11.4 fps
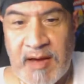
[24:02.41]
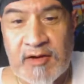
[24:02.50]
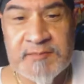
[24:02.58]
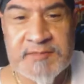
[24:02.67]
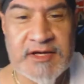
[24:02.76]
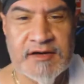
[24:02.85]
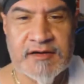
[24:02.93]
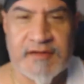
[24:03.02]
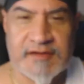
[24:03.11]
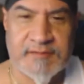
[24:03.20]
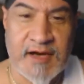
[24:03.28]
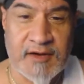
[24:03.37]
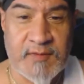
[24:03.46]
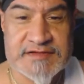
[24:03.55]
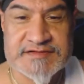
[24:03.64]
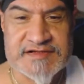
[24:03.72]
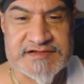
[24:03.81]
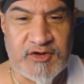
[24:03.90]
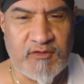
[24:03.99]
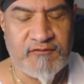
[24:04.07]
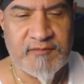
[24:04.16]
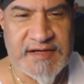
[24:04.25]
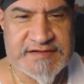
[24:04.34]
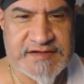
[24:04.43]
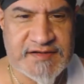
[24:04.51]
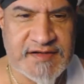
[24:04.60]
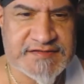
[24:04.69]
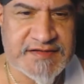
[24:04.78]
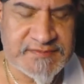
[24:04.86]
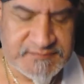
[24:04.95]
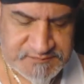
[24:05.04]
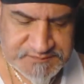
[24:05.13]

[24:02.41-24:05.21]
Malcolm Young, God rest his soul, from AC/DC.